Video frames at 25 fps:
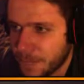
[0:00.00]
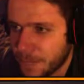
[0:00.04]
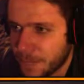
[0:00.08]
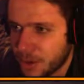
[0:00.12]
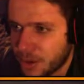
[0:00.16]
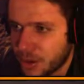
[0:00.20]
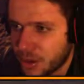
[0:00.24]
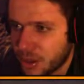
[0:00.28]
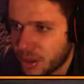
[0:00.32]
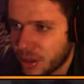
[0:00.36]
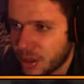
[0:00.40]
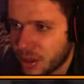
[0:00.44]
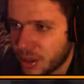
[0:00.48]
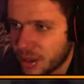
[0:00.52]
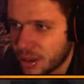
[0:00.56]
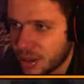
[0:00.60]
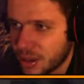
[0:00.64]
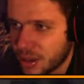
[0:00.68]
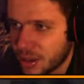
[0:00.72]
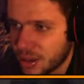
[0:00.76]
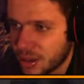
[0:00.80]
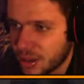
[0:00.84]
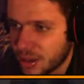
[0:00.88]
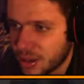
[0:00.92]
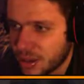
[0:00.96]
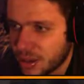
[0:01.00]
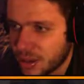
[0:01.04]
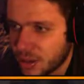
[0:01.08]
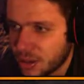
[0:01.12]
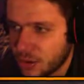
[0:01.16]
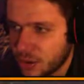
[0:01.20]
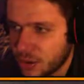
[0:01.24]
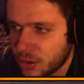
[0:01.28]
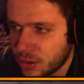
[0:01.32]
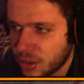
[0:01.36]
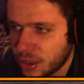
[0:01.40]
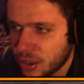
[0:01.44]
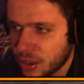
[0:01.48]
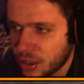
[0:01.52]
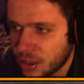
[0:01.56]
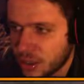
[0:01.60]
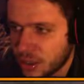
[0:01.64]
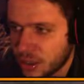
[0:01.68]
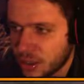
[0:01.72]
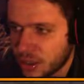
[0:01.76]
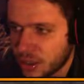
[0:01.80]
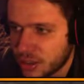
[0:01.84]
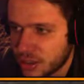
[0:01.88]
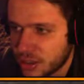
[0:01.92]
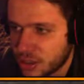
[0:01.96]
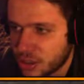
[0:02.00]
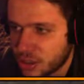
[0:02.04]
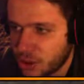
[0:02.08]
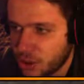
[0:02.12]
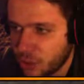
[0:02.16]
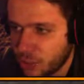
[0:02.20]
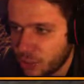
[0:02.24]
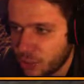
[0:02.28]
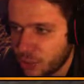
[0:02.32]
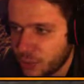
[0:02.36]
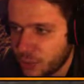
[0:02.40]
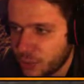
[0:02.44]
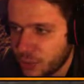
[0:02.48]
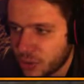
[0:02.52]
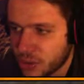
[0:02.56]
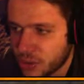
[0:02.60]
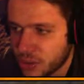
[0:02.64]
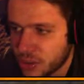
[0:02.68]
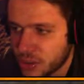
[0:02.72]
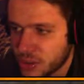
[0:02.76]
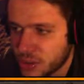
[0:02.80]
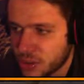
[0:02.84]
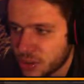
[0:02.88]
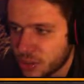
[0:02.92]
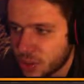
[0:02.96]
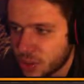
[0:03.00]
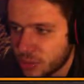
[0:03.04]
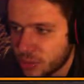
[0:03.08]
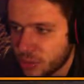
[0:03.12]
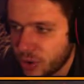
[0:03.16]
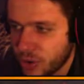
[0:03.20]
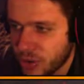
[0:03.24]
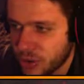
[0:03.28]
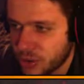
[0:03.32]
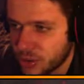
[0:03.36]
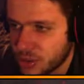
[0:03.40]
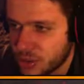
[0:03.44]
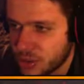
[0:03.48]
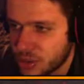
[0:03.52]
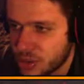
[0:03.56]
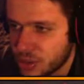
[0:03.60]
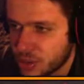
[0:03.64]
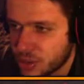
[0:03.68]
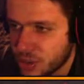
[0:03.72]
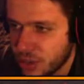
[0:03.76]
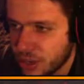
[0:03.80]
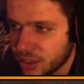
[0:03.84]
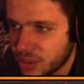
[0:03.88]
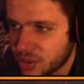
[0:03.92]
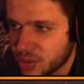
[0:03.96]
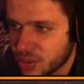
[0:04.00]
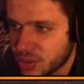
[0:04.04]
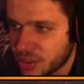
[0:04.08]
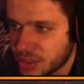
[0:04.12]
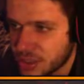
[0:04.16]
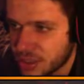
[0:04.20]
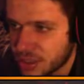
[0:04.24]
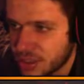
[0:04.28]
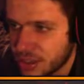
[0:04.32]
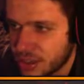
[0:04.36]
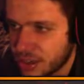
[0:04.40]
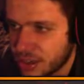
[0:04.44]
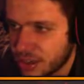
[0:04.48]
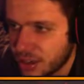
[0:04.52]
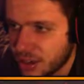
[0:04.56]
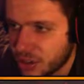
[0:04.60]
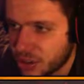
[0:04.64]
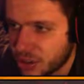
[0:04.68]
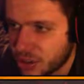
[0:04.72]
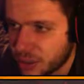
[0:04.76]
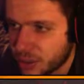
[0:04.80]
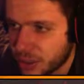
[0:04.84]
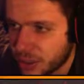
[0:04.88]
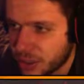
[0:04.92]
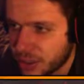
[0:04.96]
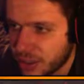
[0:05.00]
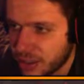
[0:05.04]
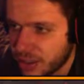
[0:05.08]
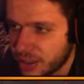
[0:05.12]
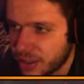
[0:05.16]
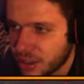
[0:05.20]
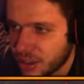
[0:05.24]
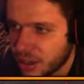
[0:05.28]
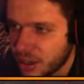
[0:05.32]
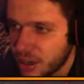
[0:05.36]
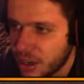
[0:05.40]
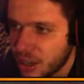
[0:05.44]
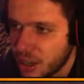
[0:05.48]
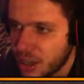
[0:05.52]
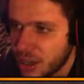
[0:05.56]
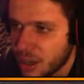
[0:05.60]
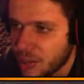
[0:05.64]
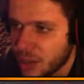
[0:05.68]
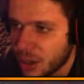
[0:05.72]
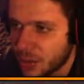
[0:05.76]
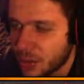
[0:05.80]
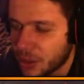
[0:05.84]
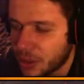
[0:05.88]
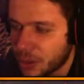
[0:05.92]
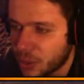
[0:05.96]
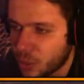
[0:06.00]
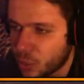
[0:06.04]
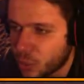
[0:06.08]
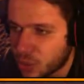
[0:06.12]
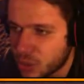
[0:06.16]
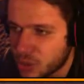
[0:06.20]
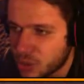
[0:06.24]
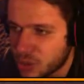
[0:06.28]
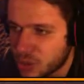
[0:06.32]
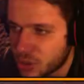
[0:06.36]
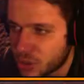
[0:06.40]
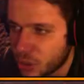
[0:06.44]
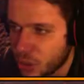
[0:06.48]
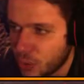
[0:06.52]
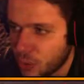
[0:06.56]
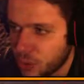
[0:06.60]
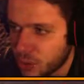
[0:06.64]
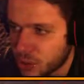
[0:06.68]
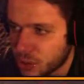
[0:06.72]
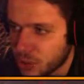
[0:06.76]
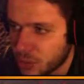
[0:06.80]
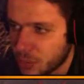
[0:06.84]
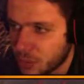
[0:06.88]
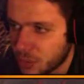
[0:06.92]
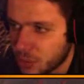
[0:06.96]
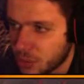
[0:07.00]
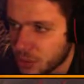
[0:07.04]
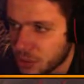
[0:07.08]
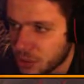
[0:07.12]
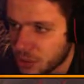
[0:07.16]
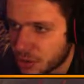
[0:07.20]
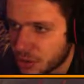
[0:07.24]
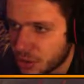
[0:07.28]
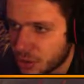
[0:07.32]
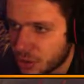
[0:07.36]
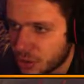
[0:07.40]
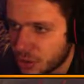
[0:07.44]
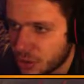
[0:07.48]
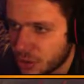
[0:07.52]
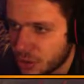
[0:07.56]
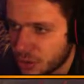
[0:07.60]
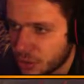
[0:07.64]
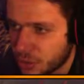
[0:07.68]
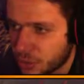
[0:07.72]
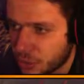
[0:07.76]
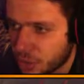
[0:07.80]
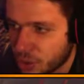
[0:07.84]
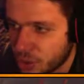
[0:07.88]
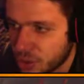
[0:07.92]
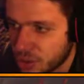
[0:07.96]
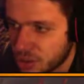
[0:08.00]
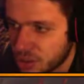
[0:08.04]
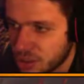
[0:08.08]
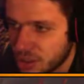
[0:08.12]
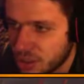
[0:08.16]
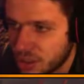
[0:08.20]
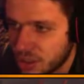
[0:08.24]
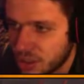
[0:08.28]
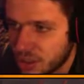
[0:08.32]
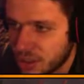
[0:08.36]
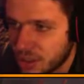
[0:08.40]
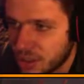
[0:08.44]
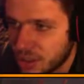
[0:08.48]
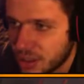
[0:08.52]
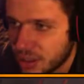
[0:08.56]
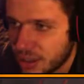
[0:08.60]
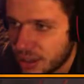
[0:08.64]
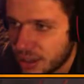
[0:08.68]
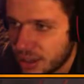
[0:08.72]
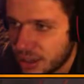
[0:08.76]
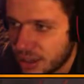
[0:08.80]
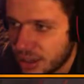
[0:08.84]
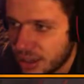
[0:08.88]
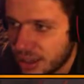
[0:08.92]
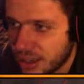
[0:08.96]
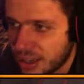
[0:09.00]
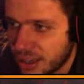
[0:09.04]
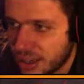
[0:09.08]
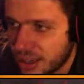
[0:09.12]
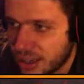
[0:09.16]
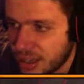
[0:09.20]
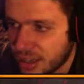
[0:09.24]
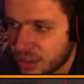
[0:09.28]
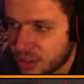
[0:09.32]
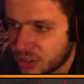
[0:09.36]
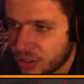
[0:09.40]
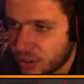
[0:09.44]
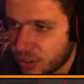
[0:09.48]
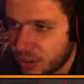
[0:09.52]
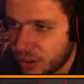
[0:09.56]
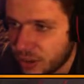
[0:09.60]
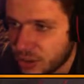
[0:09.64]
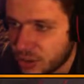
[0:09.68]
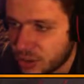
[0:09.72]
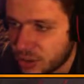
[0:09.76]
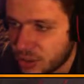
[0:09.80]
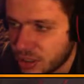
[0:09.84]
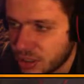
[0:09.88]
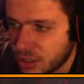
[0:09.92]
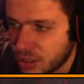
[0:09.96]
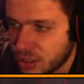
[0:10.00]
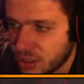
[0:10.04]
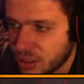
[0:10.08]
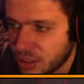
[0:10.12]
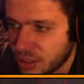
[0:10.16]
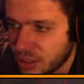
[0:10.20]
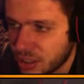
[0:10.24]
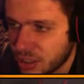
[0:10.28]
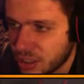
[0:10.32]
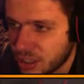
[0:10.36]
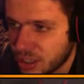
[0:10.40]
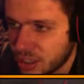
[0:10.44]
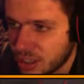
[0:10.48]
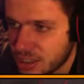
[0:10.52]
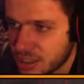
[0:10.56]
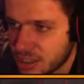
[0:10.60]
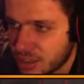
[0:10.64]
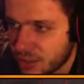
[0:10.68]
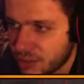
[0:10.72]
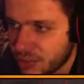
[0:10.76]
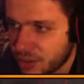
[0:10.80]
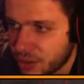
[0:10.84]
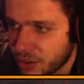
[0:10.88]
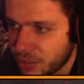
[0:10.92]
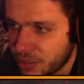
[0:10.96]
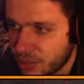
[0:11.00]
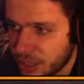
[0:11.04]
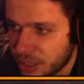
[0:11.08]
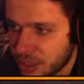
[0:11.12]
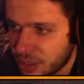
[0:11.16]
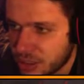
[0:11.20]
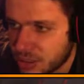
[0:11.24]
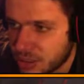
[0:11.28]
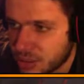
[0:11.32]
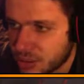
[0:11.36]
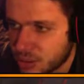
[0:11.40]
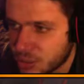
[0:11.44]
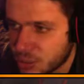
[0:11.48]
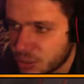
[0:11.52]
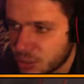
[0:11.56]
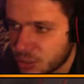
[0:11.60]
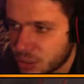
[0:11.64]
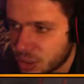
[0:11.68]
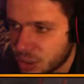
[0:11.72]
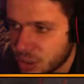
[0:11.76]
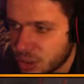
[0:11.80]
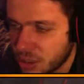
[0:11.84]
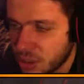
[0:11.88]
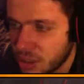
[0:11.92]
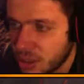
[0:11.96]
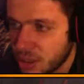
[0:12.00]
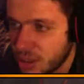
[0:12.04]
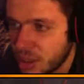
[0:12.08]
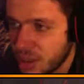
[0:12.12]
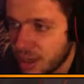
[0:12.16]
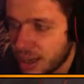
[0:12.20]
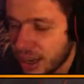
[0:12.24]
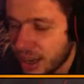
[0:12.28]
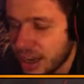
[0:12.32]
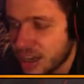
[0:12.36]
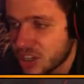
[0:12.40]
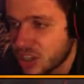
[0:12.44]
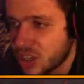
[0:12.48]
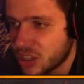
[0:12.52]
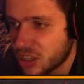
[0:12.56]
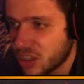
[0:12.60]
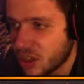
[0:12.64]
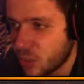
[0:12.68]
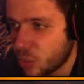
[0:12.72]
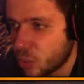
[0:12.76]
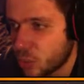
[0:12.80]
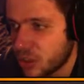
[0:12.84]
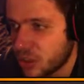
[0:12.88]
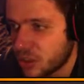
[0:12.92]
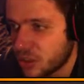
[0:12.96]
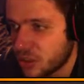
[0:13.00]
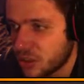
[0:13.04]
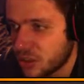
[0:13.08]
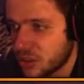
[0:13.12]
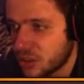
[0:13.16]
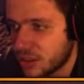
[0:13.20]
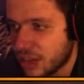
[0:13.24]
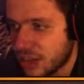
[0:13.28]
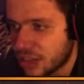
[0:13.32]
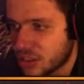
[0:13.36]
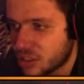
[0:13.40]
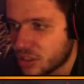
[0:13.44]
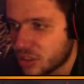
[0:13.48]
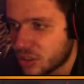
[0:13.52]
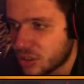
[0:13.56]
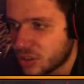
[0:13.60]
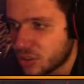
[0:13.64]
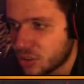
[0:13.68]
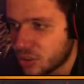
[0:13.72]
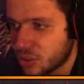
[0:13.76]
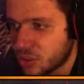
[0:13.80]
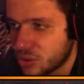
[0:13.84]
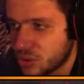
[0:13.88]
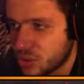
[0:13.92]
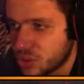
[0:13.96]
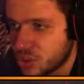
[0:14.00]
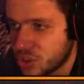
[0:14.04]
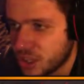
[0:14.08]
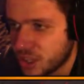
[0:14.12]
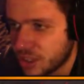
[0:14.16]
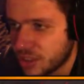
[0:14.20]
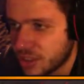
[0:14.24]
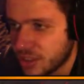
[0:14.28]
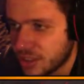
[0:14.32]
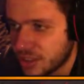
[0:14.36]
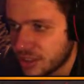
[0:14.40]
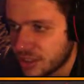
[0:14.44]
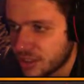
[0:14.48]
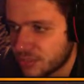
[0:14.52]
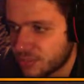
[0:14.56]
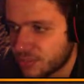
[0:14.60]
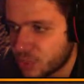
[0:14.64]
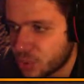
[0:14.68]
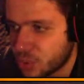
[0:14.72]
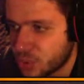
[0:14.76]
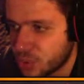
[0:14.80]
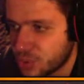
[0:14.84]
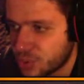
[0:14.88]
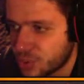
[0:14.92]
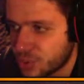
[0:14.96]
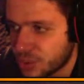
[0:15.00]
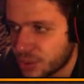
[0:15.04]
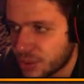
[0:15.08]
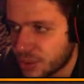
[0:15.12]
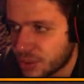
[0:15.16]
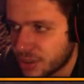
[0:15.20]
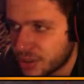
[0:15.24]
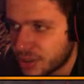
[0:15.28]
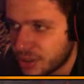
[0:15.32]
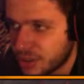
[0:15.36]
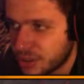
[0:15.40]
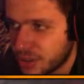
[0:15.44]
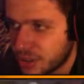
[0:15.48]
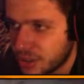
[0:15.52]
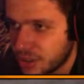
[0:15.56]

Okay, okay. Calm before the storm. Ragnaros is trying to sneak out on the behind there. Maybe he wants to go for the Molten Core on the fort. Uh, though I don't think he, he's in a very bad, a good spot. Actually, they wouldn't actually go to check that bush, but...